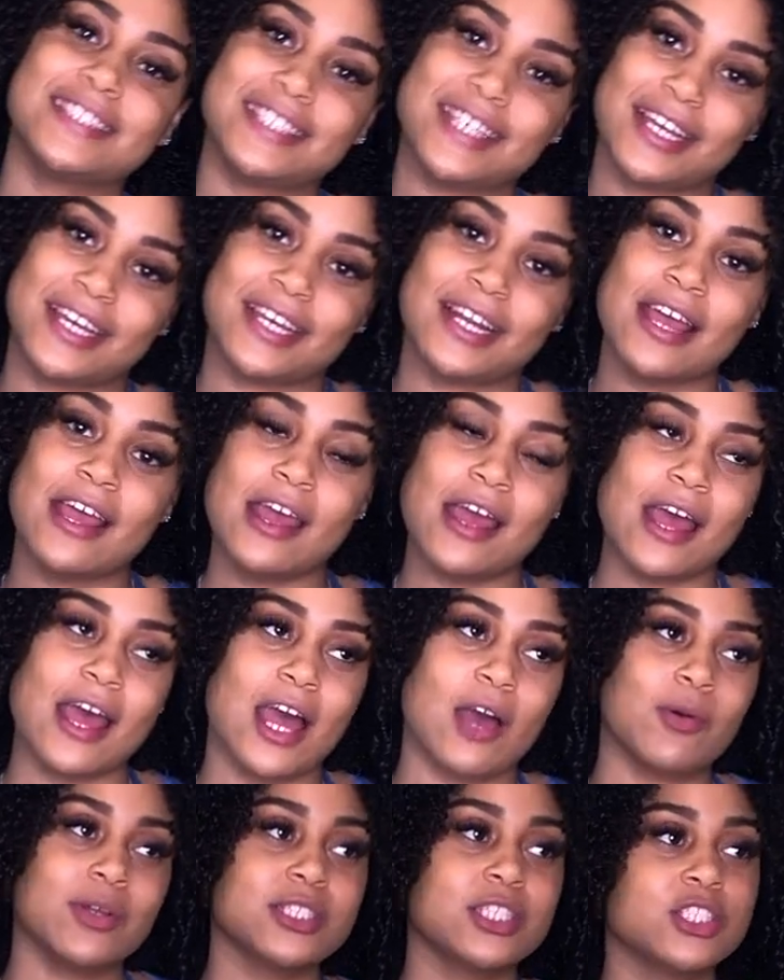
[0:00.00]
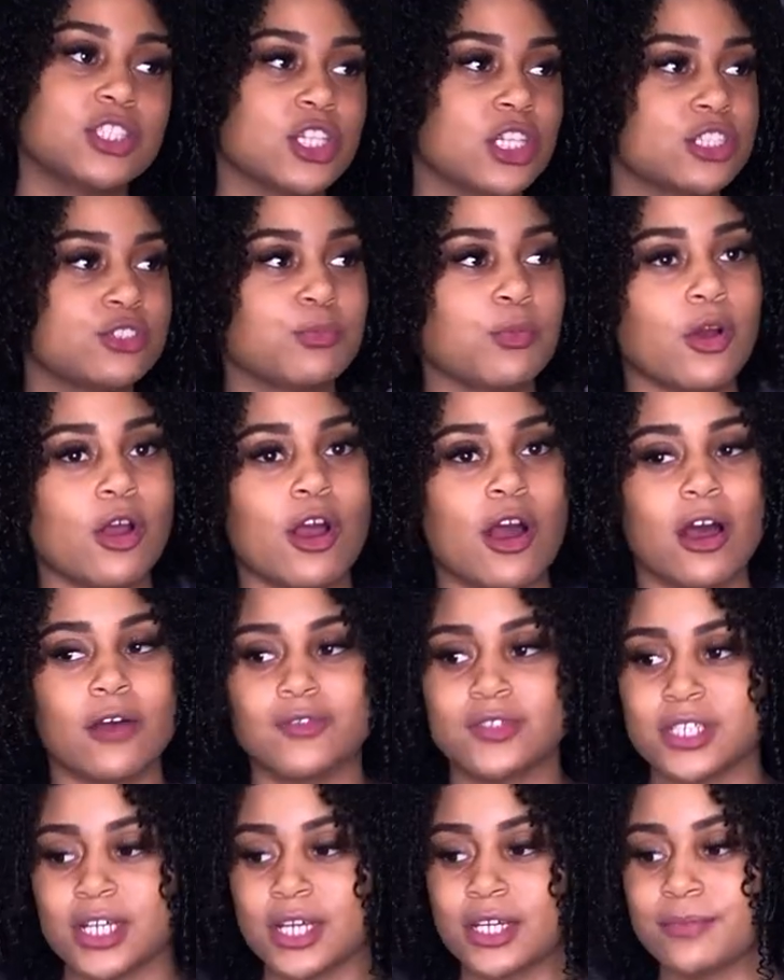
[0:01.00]
did. I went to church more
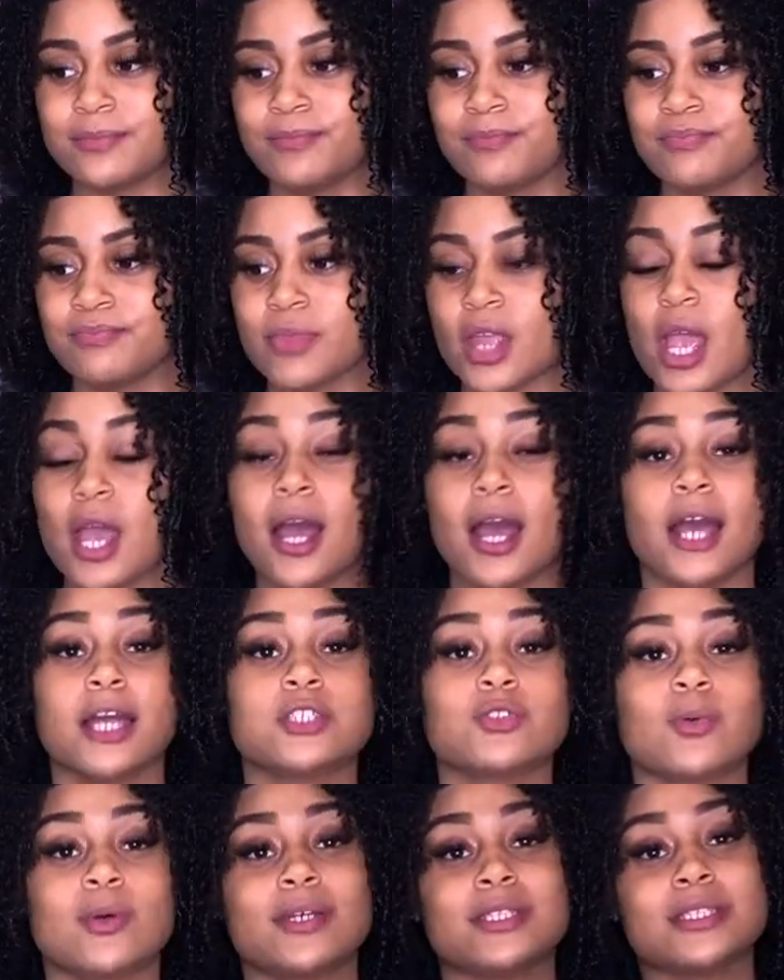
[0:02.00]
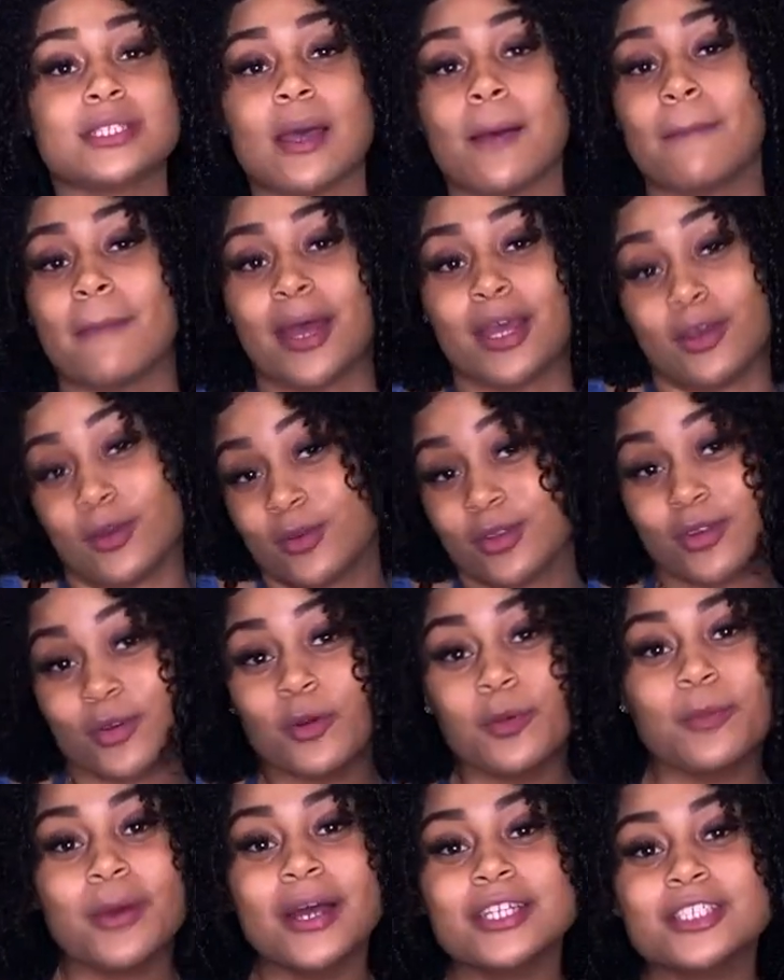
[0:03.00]
often. I joined my youth
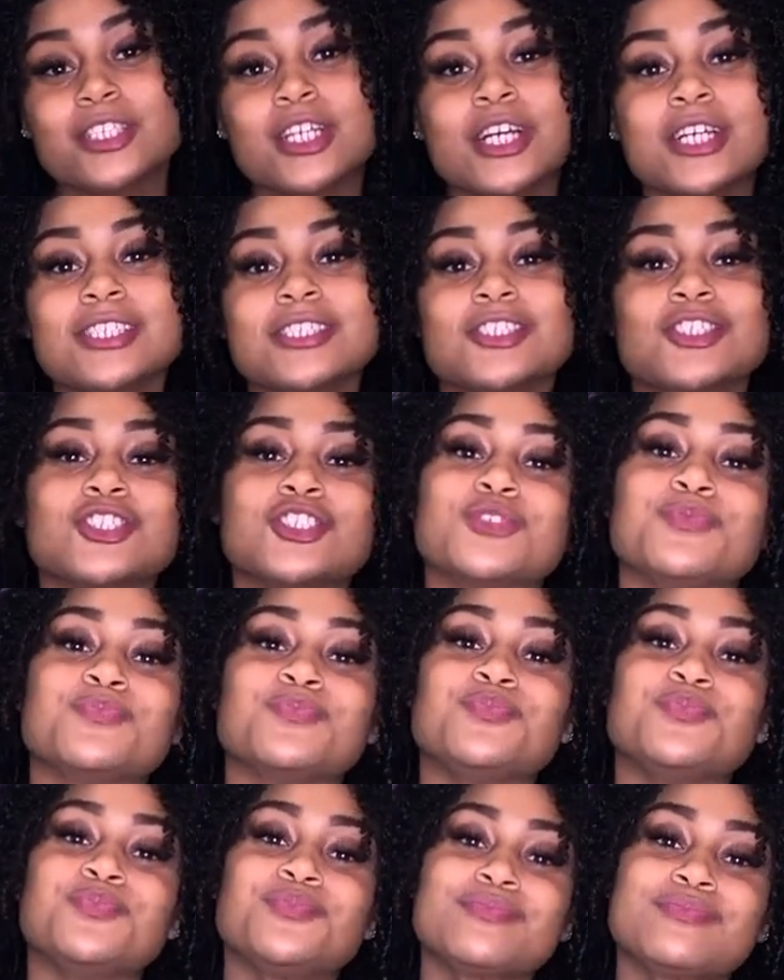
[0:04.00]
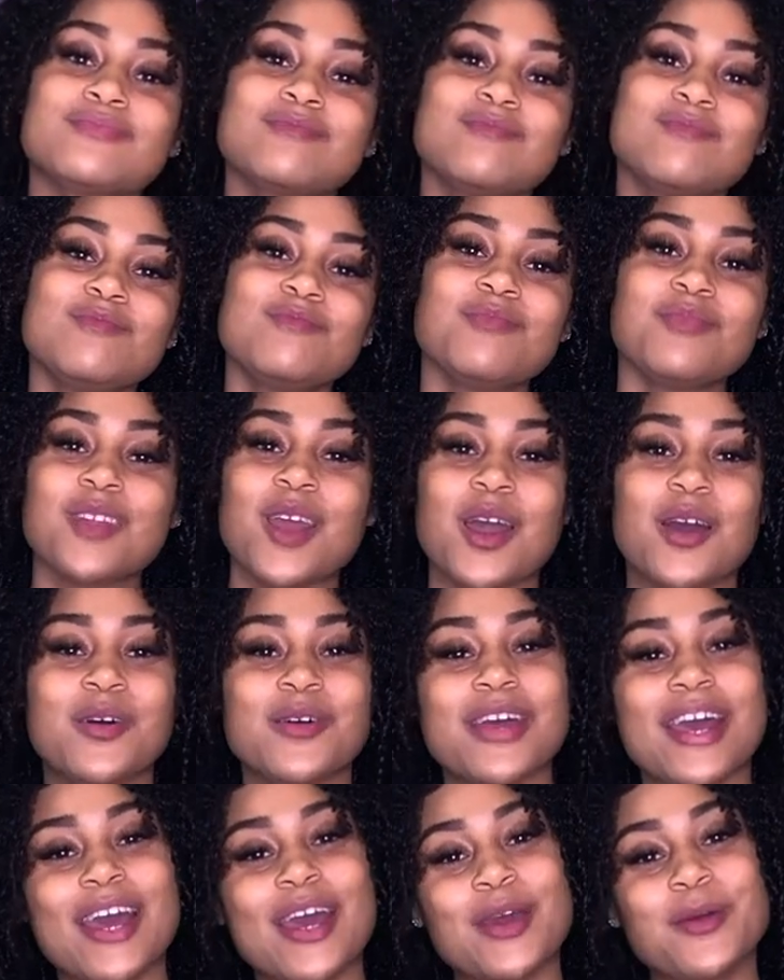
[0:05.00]
group at church.
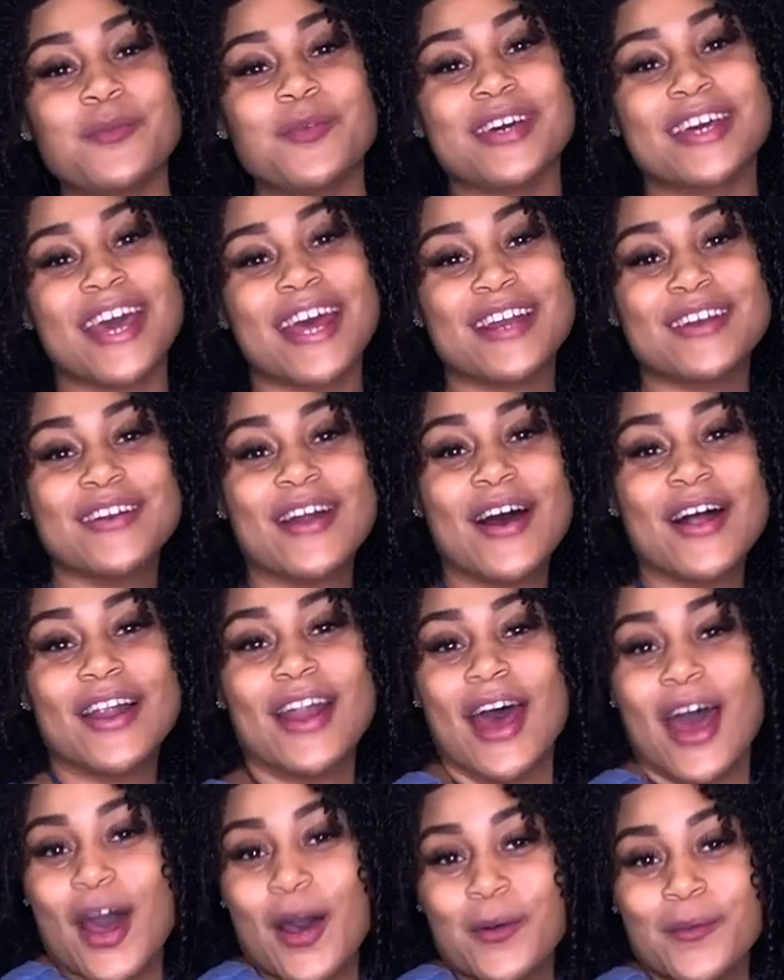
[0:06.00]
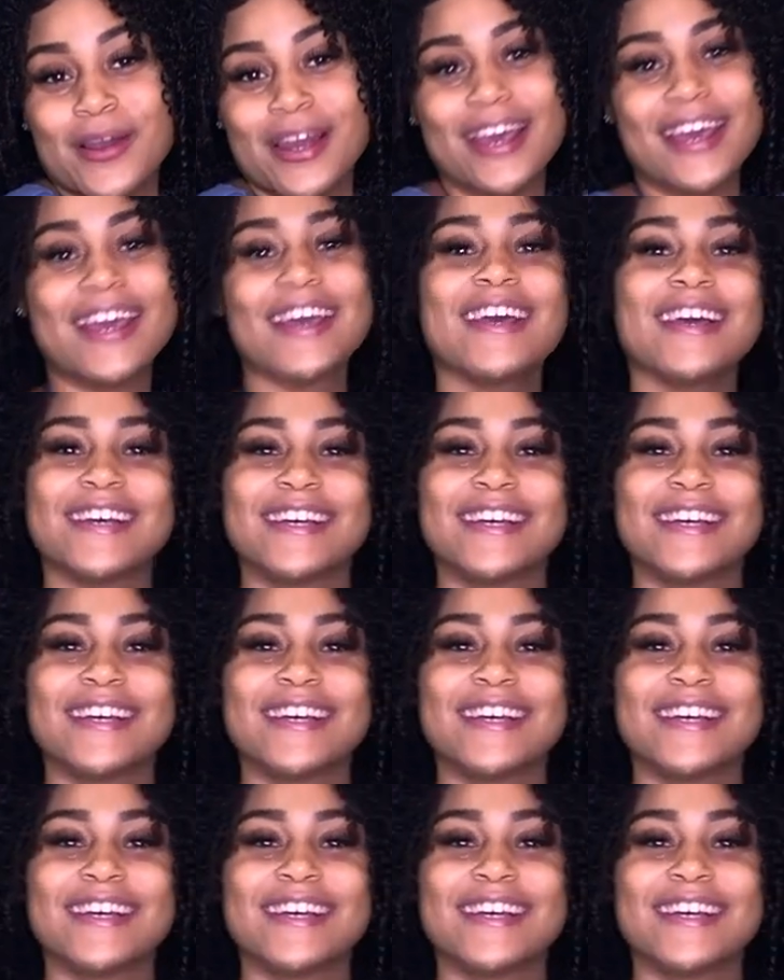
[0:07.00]
Okay, we're getting all holy.